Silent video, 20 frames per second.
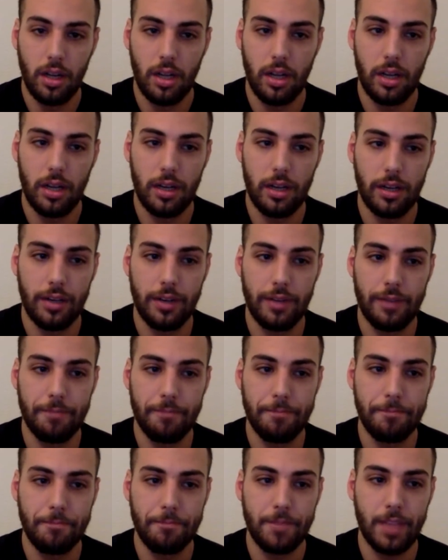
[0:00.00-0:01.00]

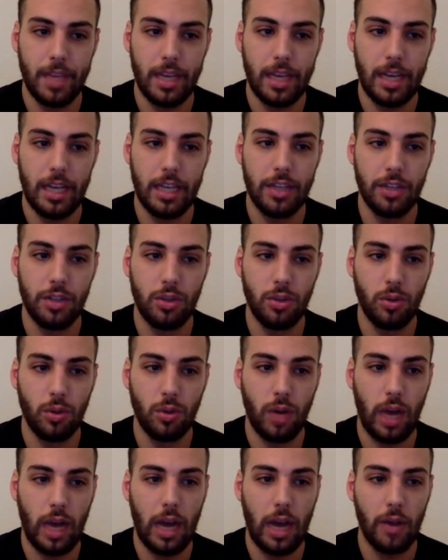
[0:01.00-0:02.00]
um, and two
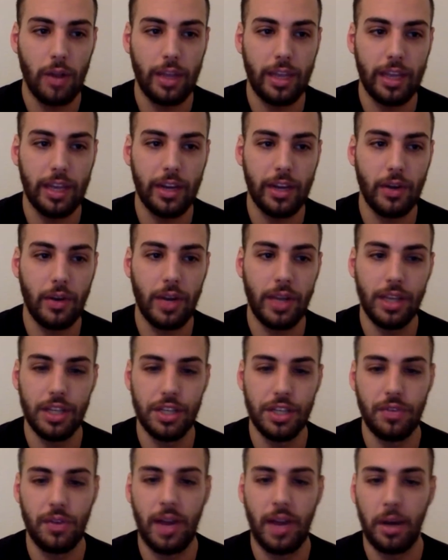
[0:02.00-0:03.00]
how they can create
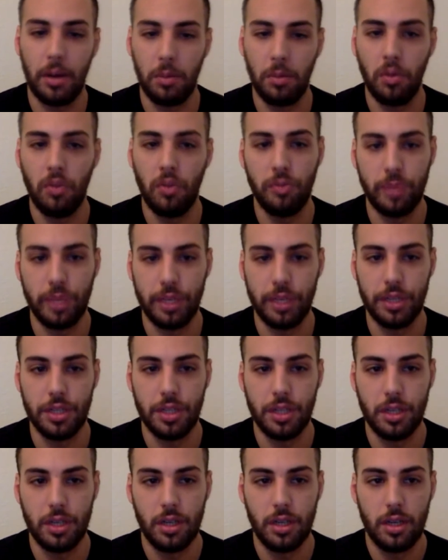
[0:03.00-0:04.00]
these viral
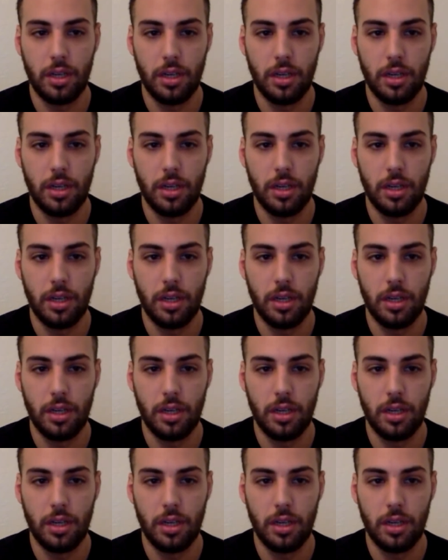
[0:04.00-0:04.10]
movements,